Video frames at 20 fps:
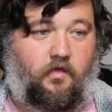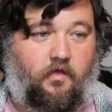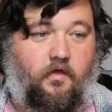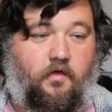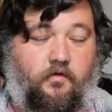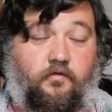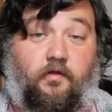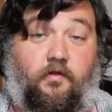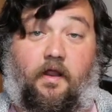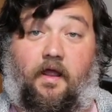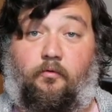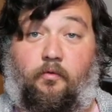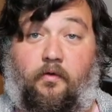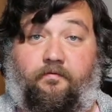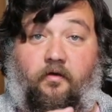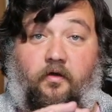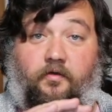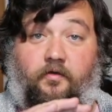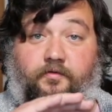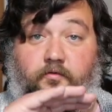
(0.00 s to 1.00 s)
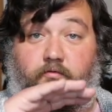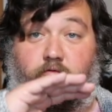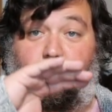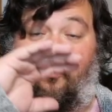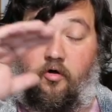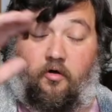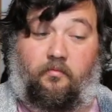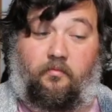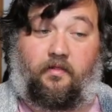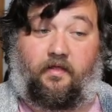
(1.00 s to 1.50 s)
So now we've also
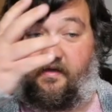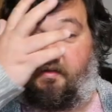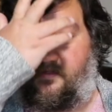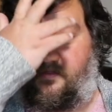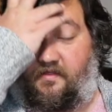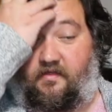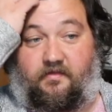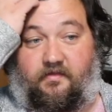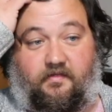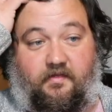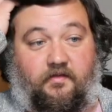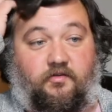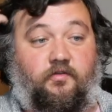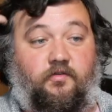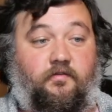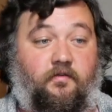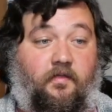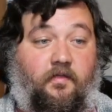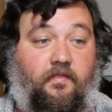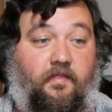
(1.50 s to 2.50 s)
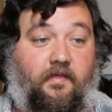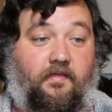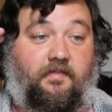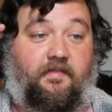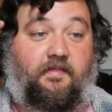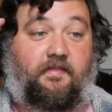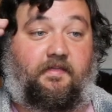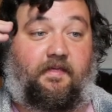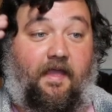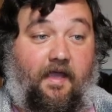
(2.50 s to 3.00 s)
normalized these essentially so that they
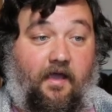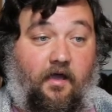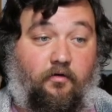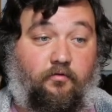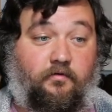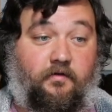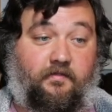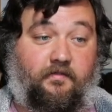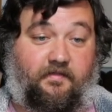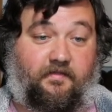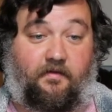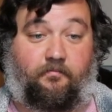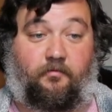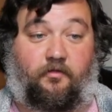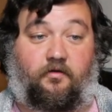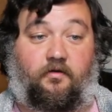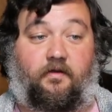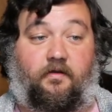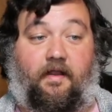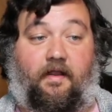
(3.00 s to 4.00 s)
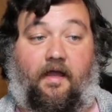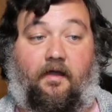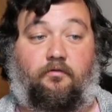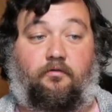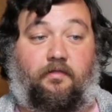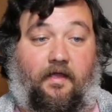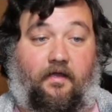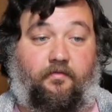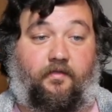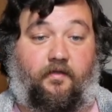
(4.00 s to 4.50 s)
sound similar in how
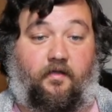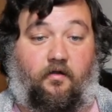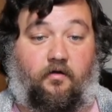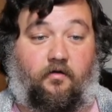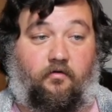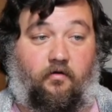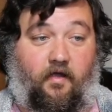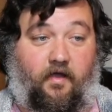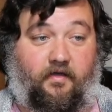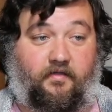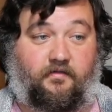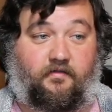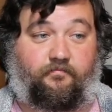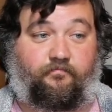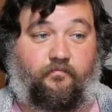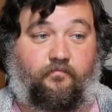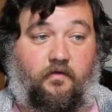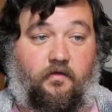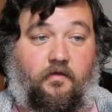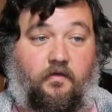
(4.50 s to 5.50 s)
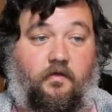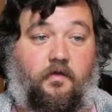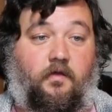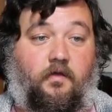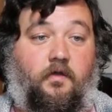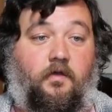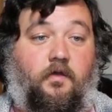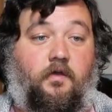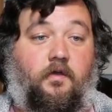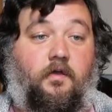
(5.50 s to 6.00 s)
loud they are across.
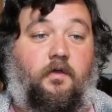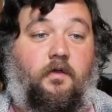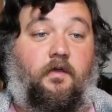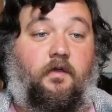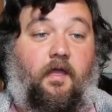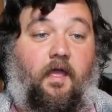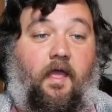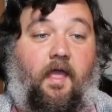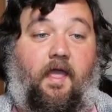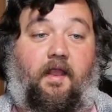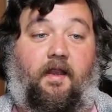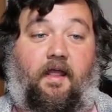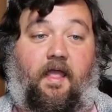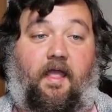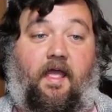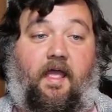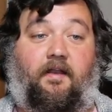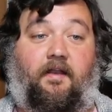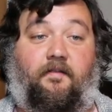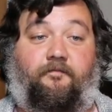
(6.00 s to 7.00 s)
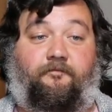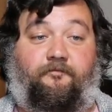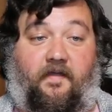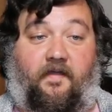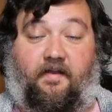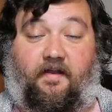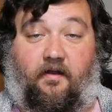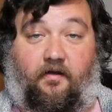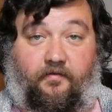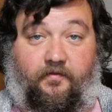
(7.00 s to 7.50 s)
And I added a
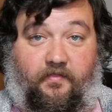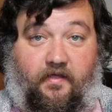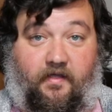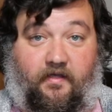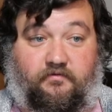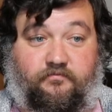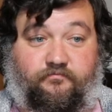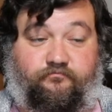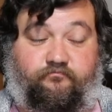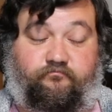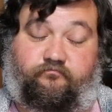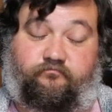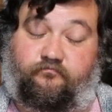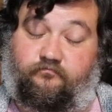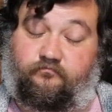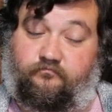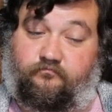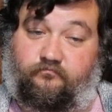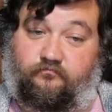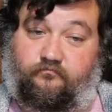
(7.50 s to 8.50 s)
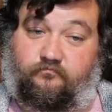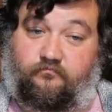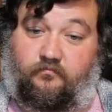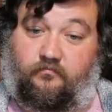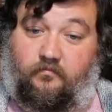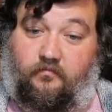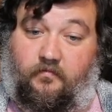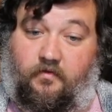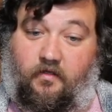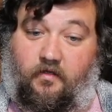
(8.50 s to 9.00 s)
fade out at the end.
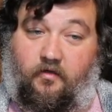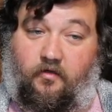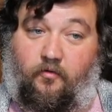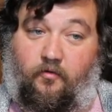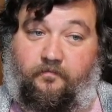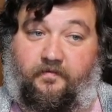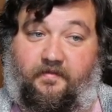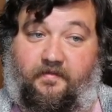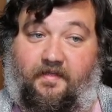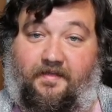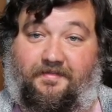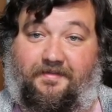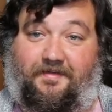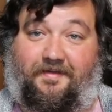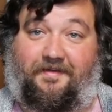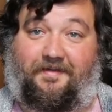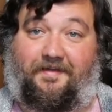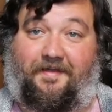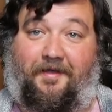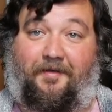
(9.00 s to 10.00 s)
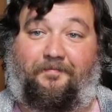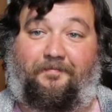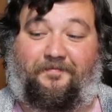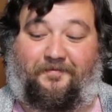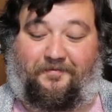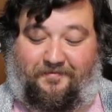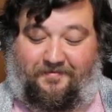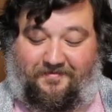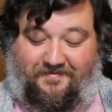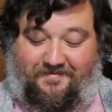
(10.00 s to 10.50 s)
Hopefully that's a
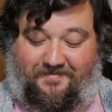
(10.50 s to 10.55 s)
helpful